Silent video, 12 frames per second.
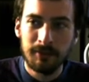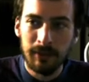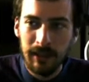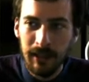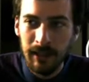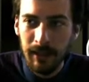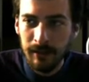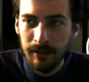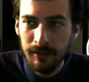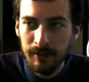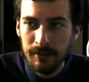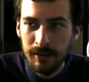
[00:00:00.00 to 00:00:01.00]
we can't
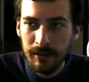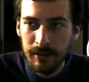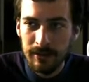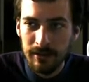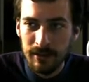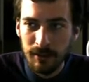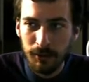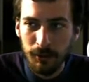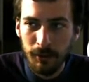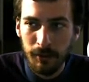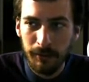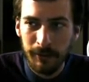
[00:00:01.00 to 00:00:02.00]
use this as our
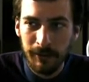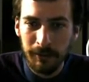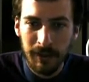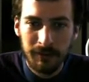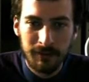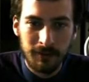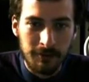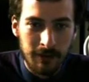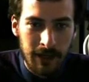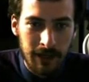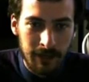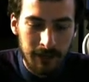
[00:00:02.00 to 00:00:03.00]
pour point. We have to
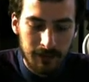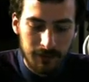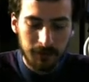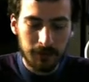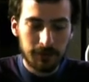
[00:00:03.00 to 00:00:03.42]
write it to a